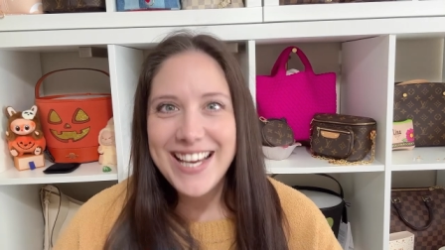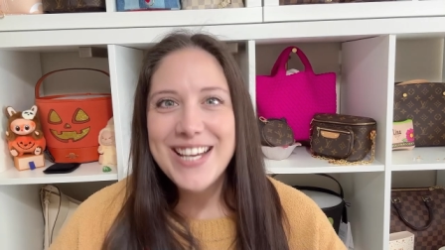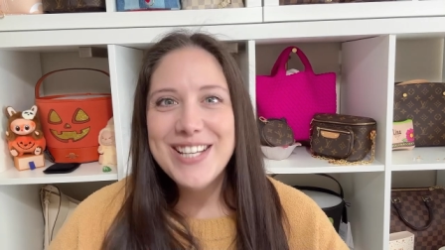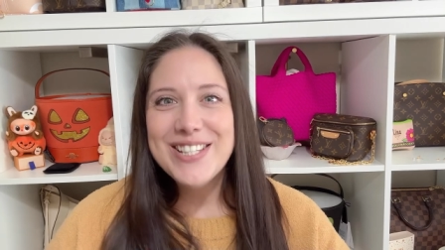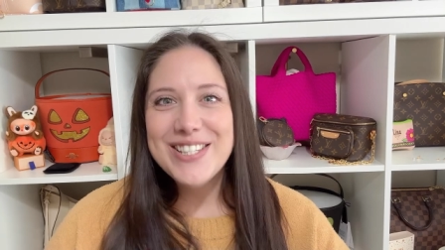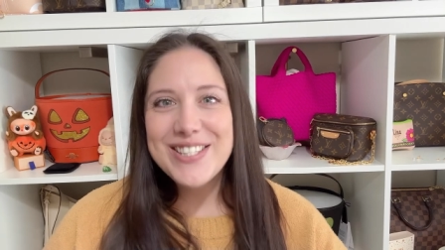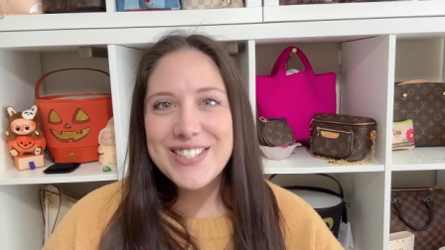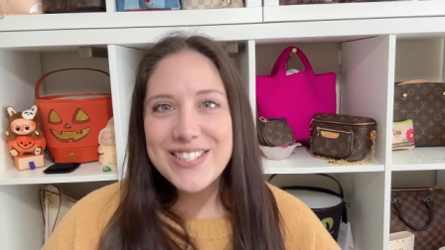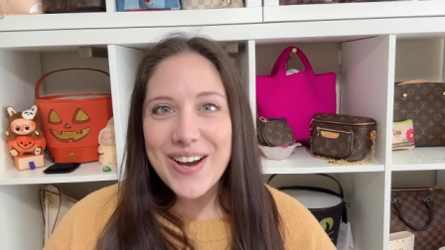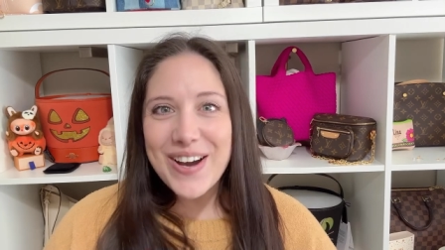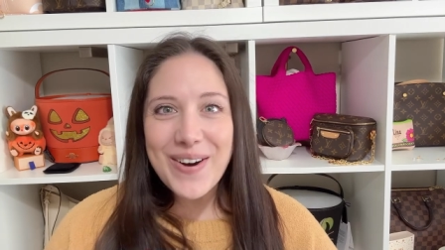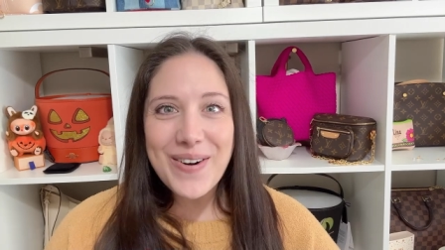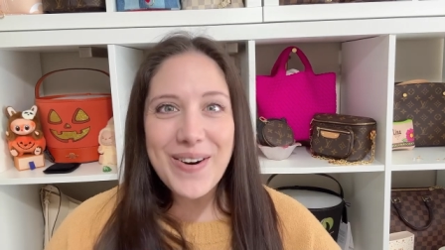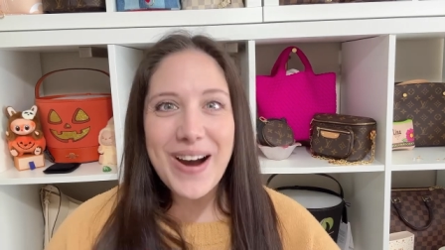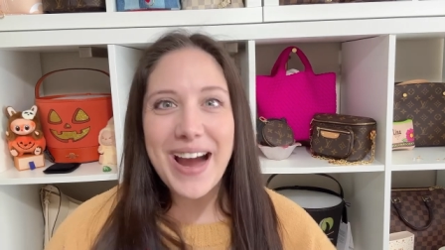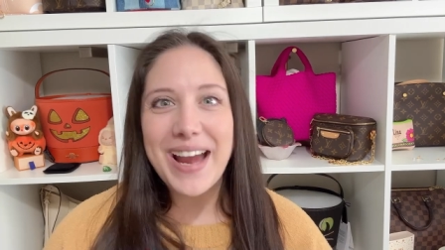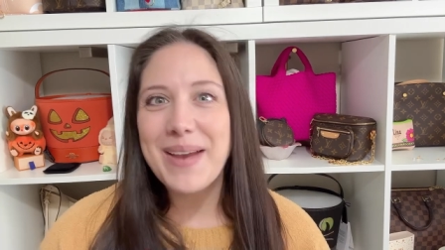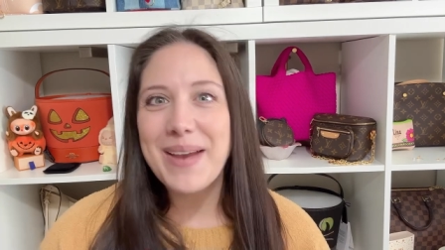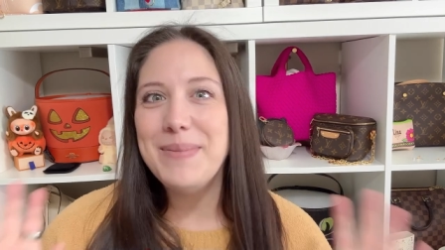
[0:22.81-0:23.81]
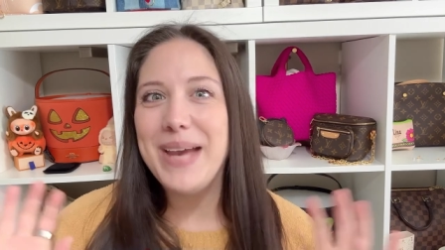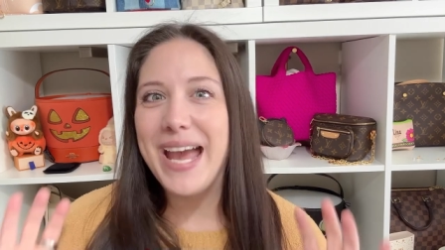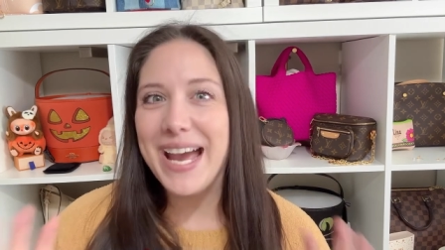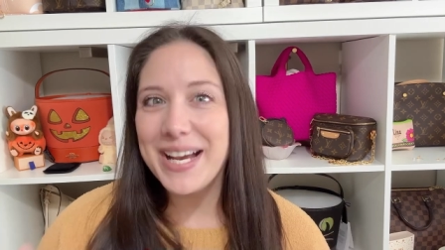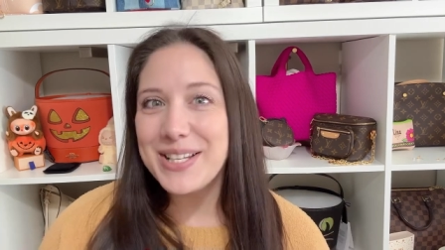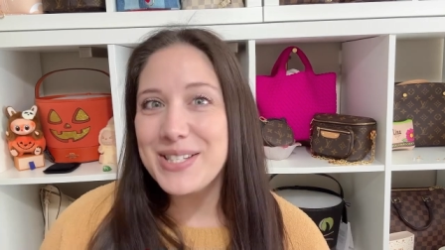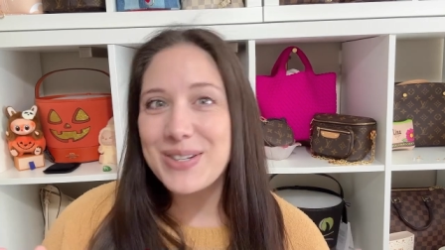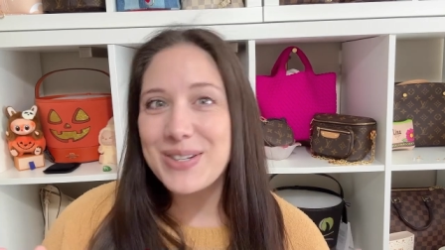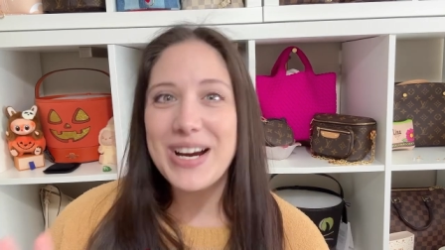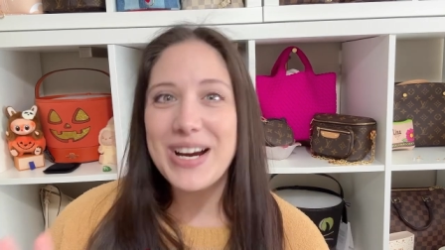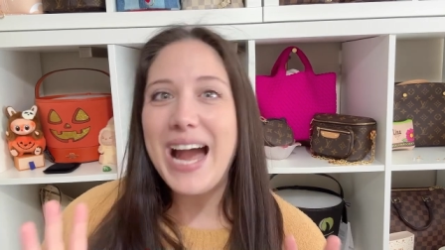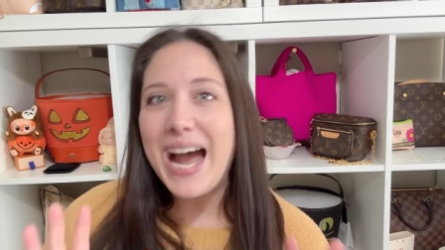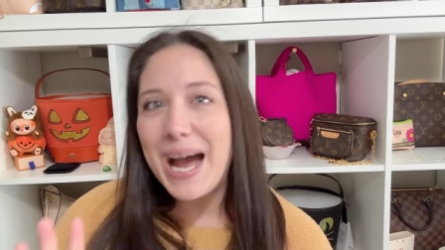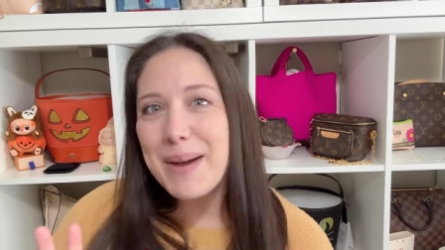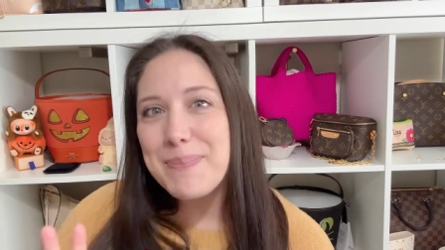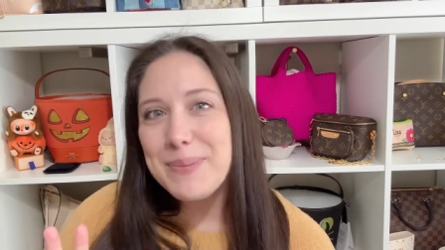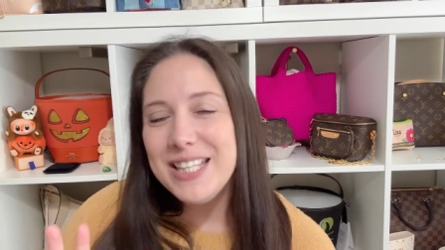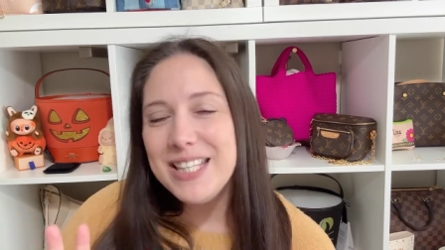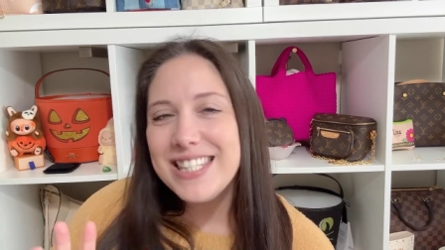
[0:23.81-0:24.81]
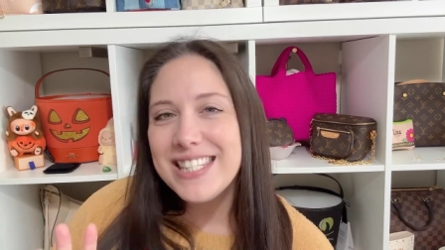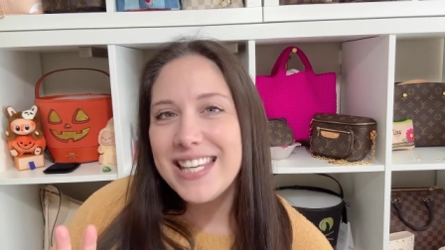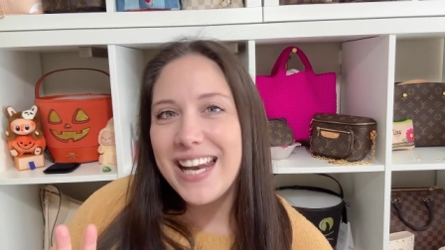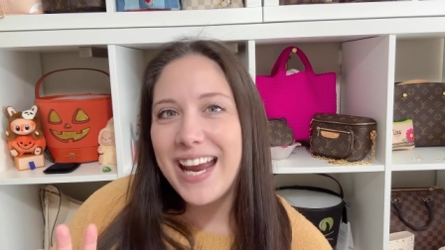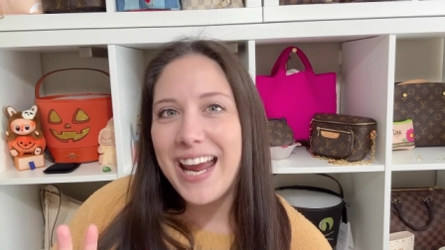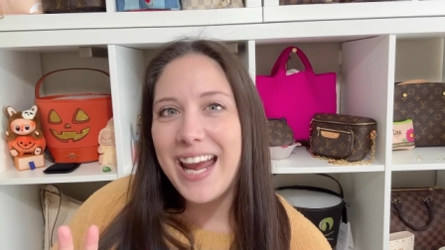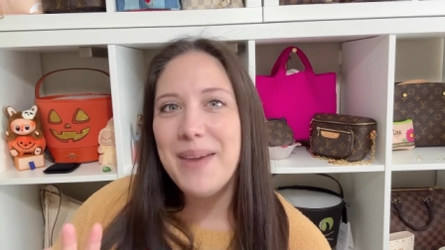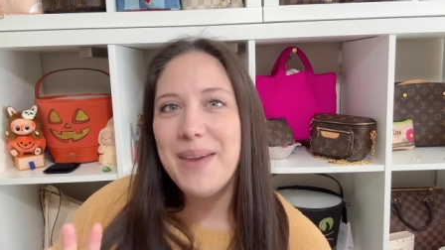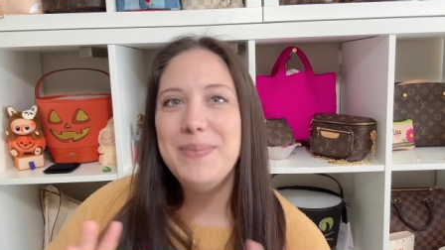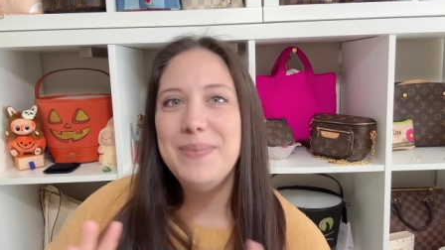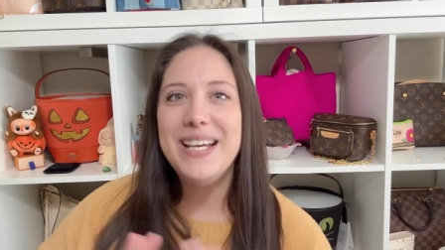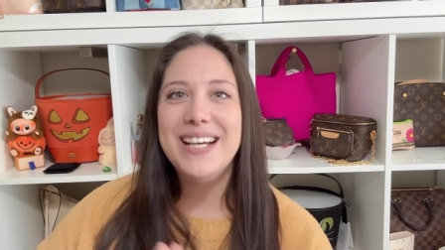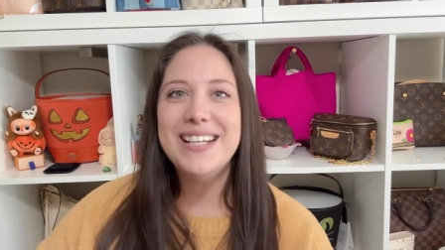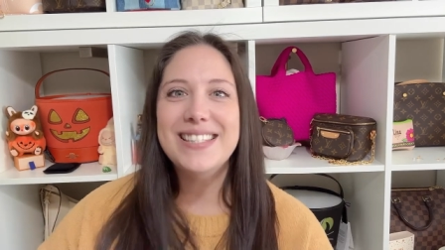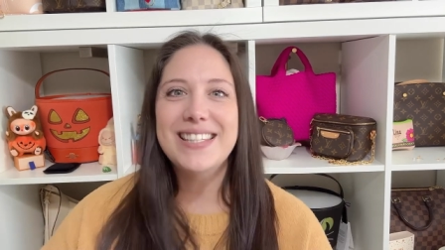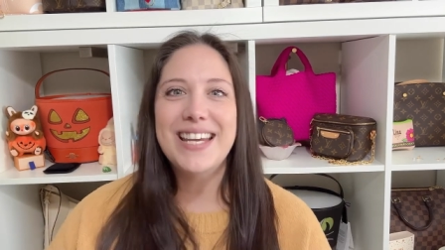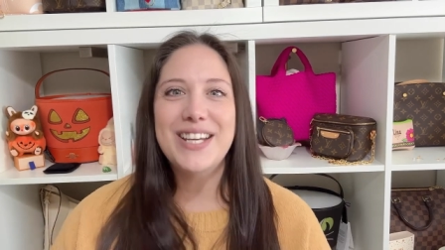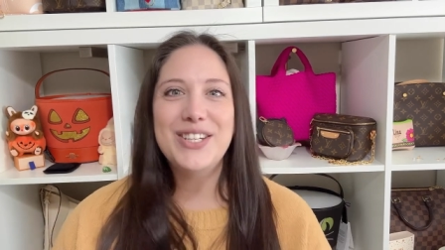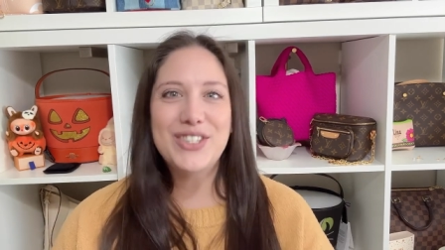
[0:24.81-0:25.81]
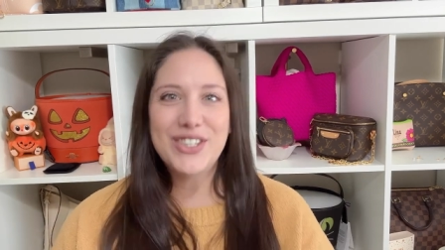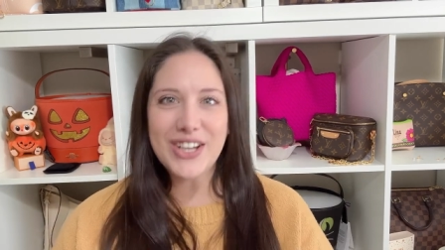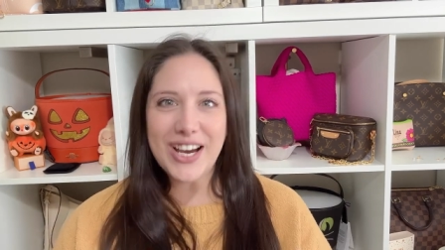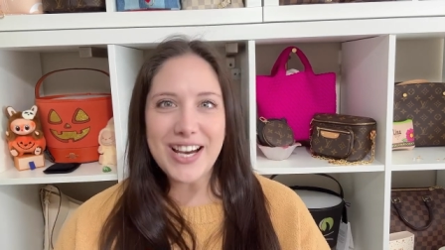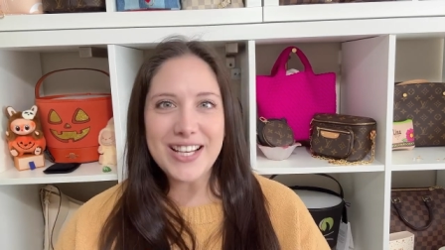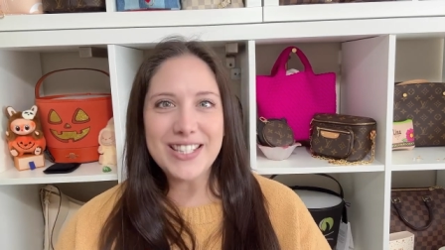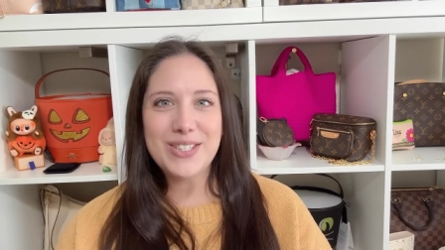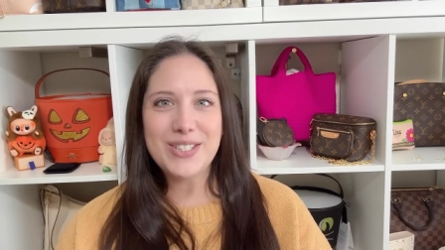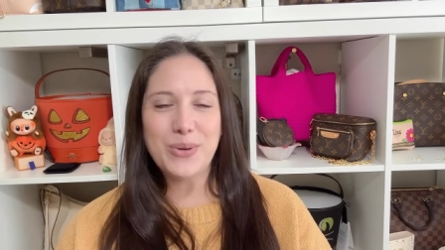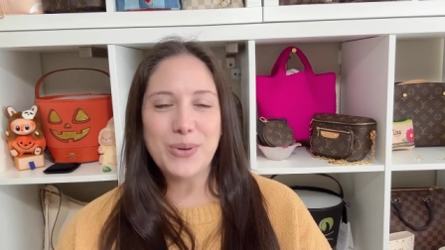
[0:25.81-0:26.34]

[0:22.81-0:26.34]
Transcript: So I am extra happy today because I just